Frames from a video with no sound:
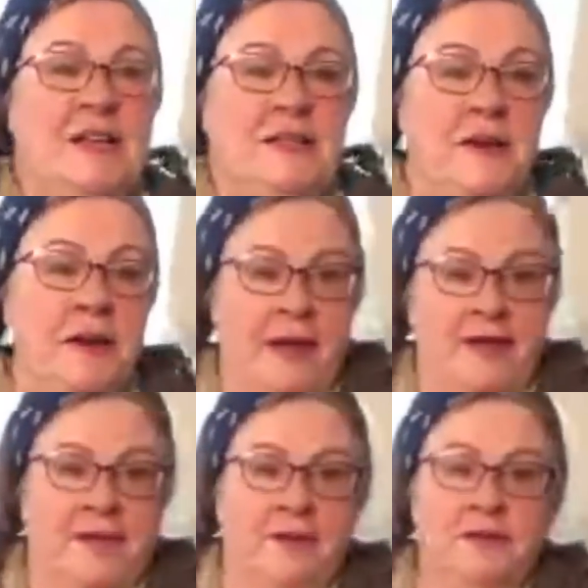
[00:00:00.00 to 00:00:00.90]
So
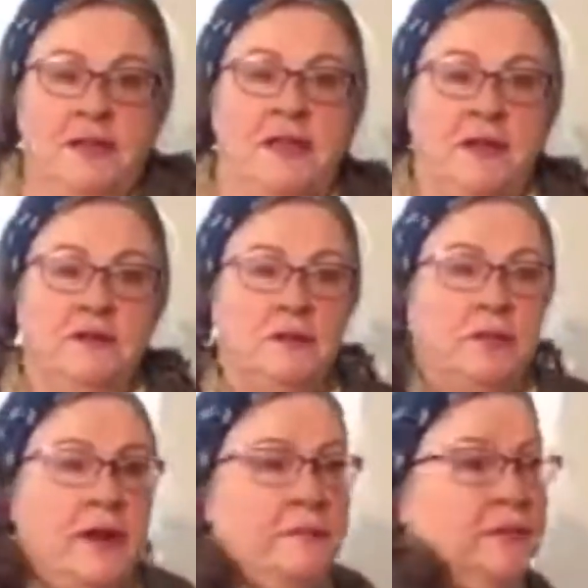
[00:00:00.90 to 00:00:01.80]
anyway, there's, there's the
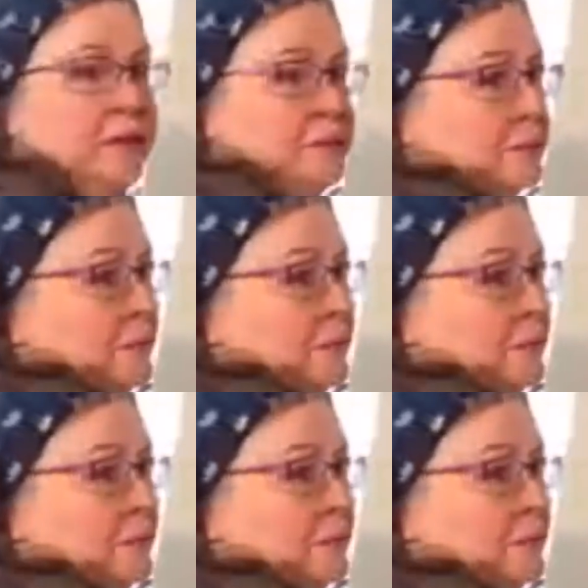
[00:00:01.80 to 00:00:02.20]
brown one.